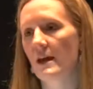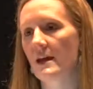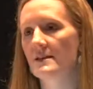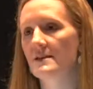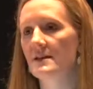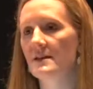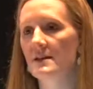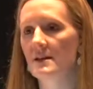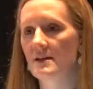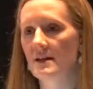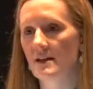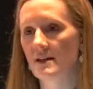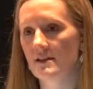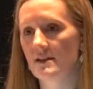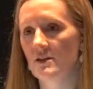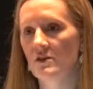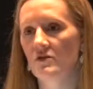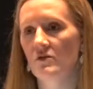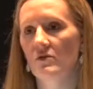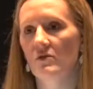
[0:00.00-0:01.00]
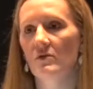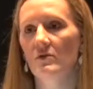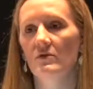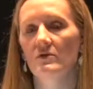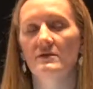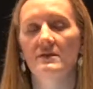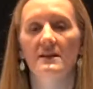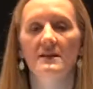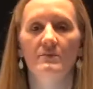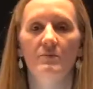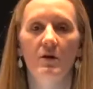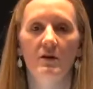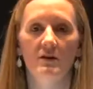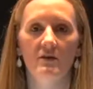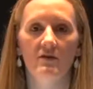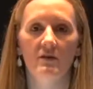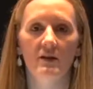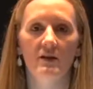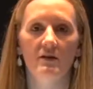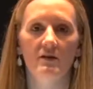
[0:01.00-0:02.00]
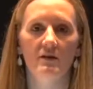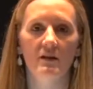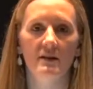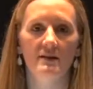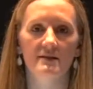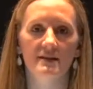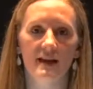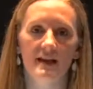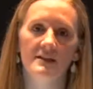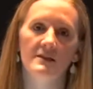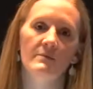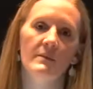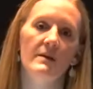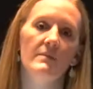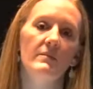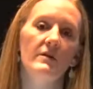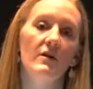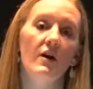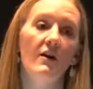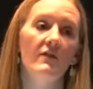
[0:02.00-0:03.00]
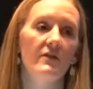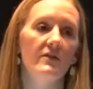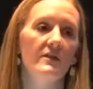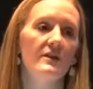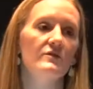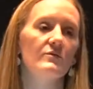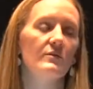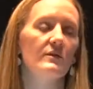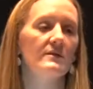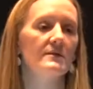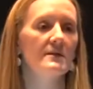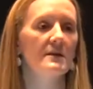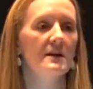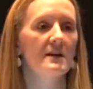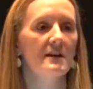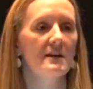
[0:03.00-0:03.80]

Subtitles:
18 and 19-year-olds as part of their assessment, but often this was,